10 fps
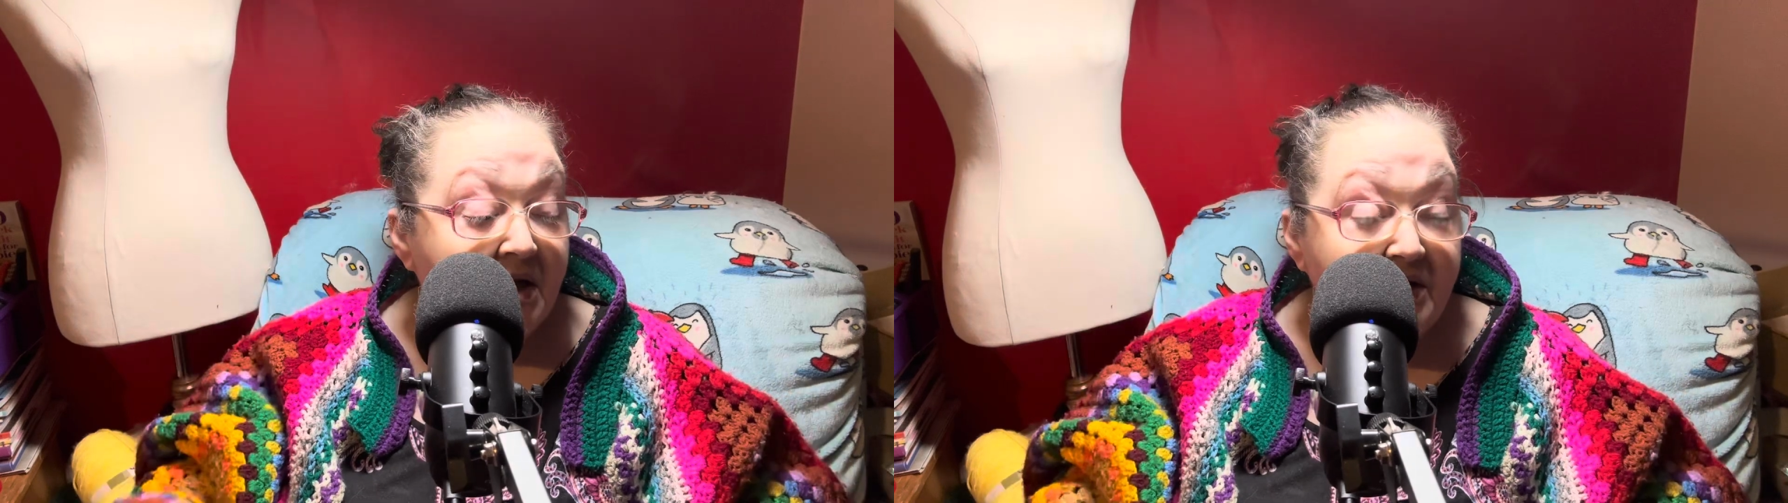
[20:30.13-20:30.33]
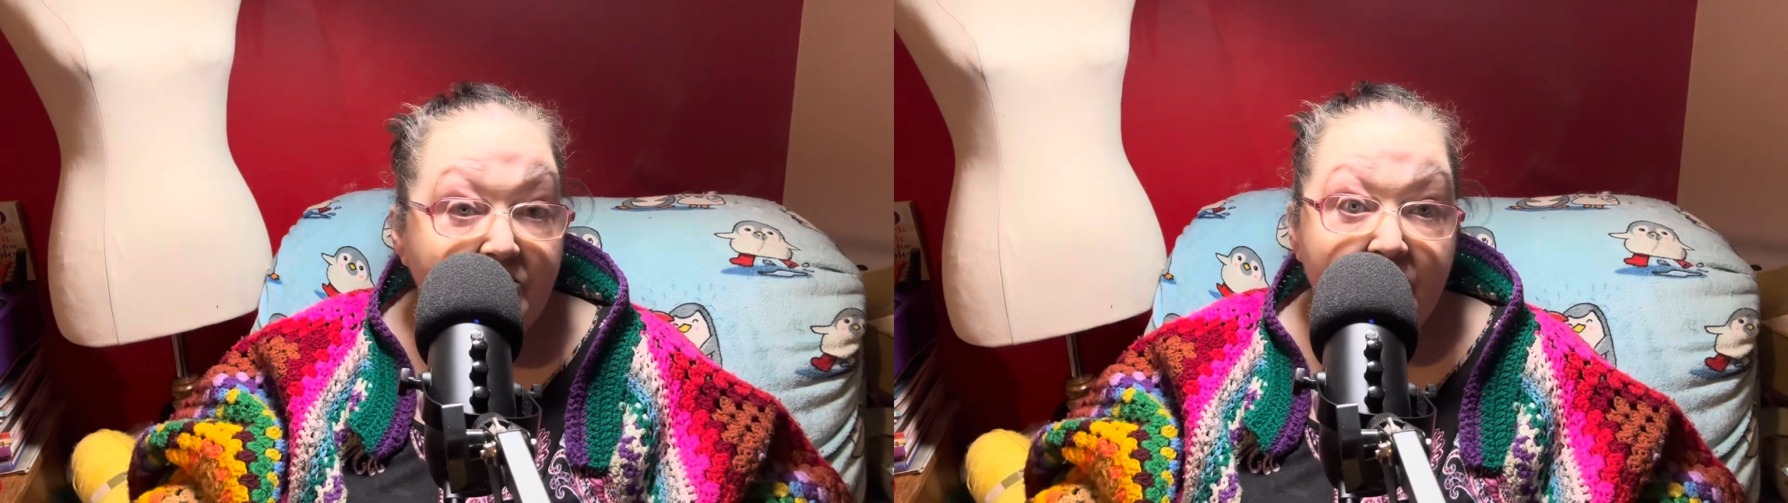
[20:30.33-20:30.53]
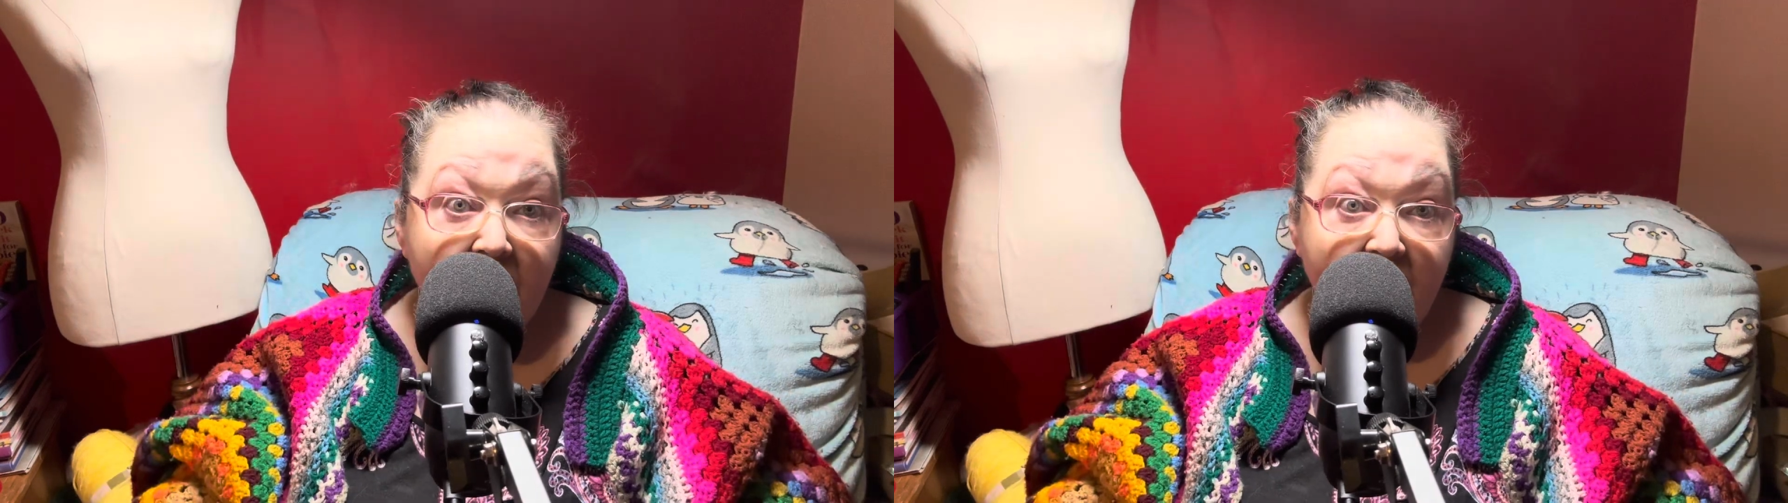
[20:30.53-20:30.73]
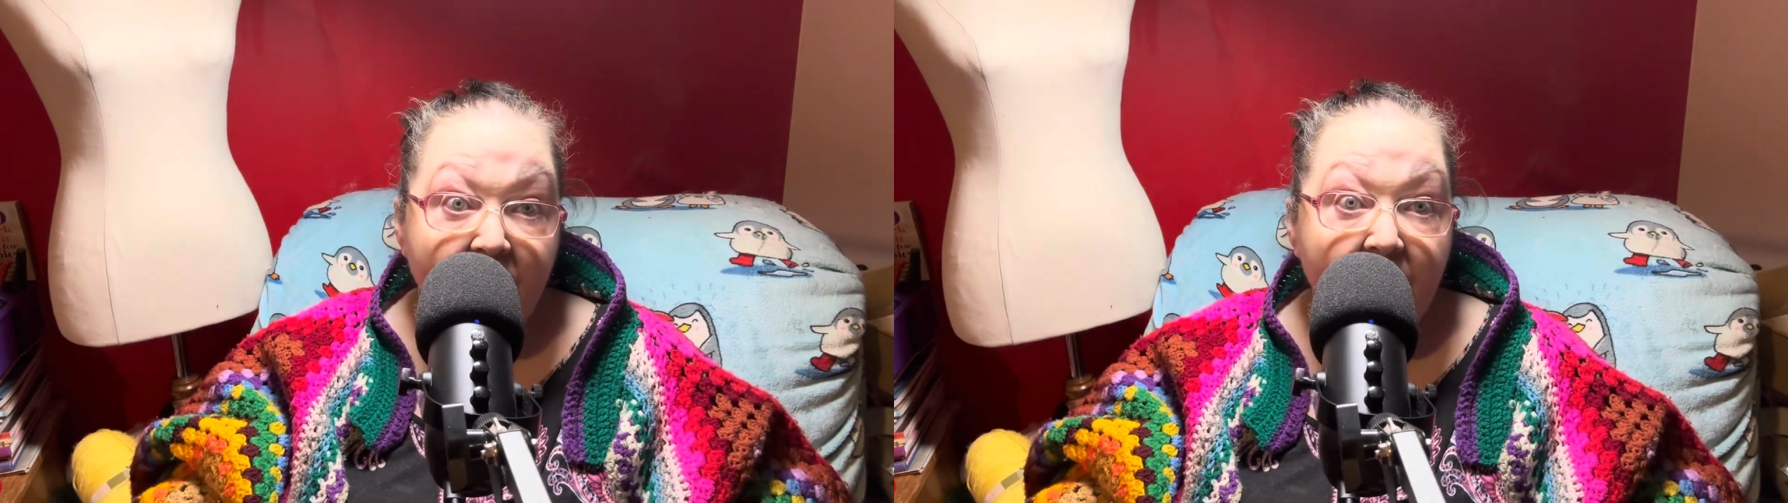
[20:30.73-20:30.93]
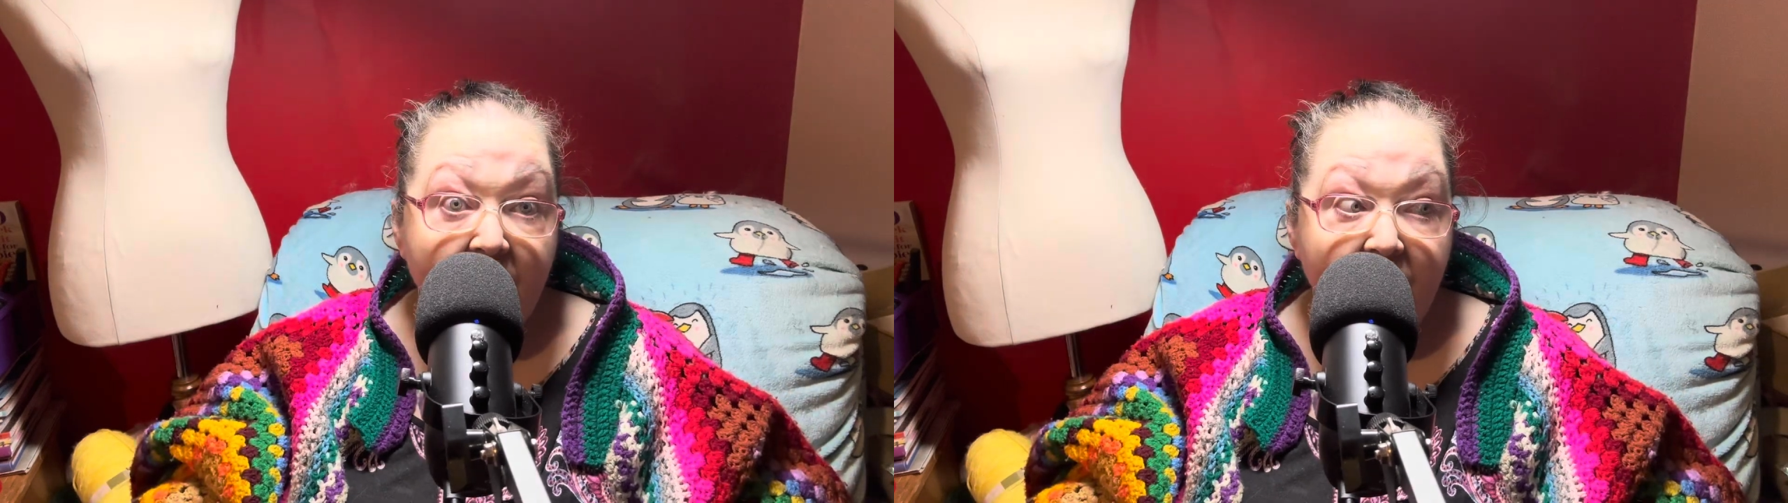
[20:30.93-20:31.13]
They're really
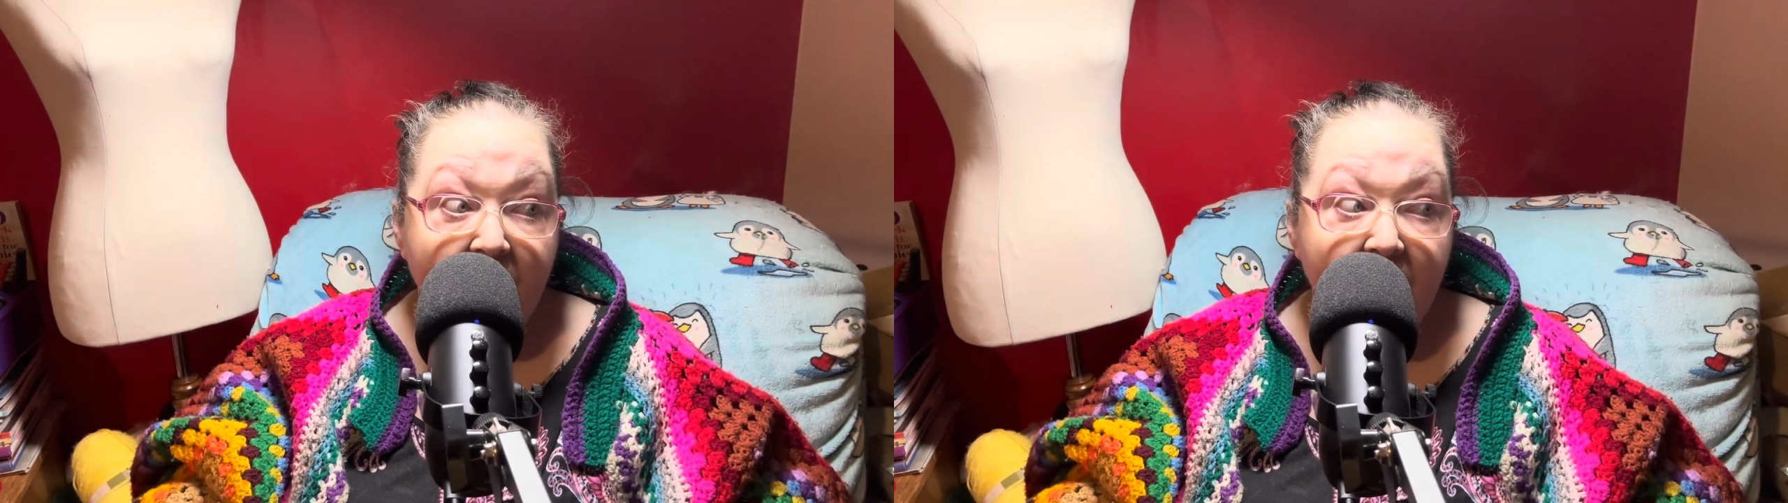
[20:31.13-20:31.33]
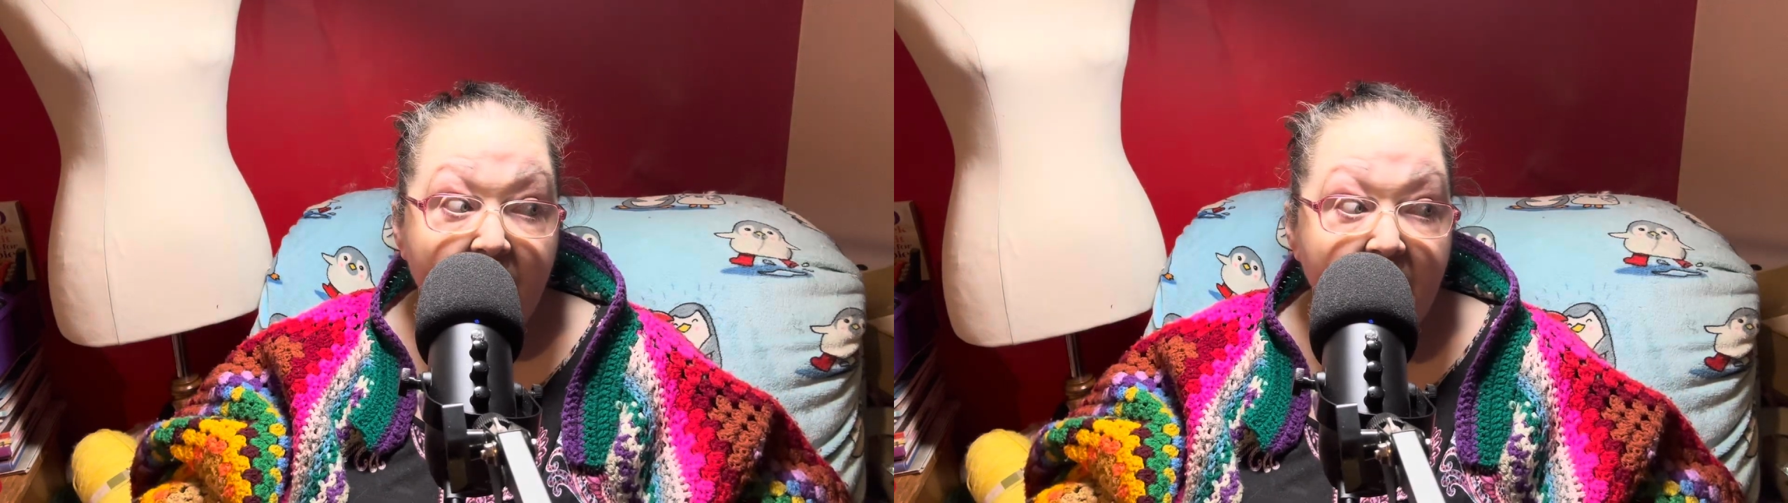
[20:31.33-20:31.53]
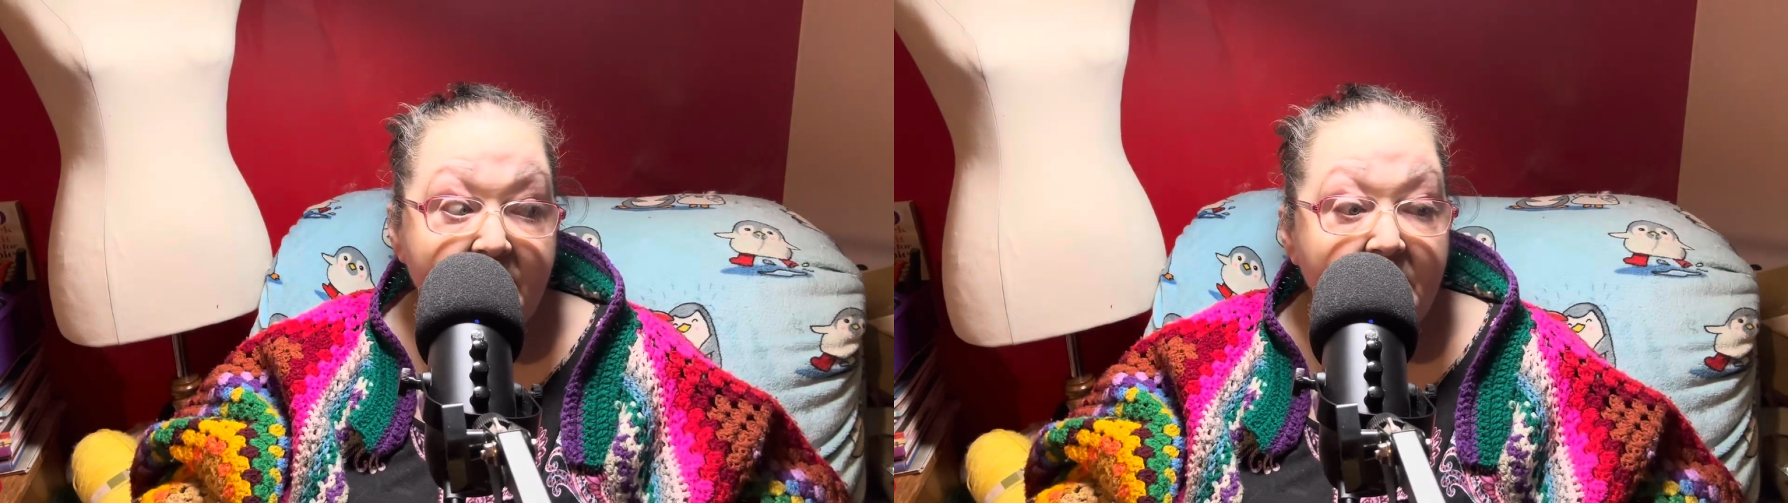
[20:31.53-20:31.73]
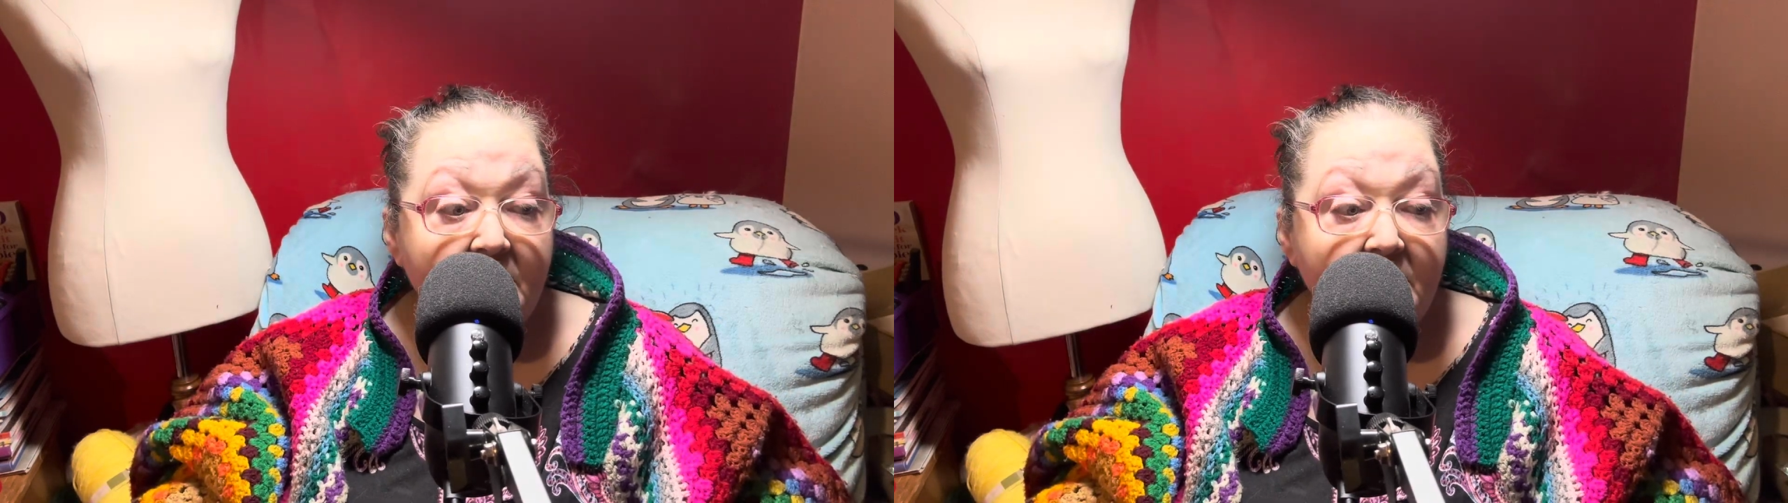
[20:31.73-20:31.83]
very varied.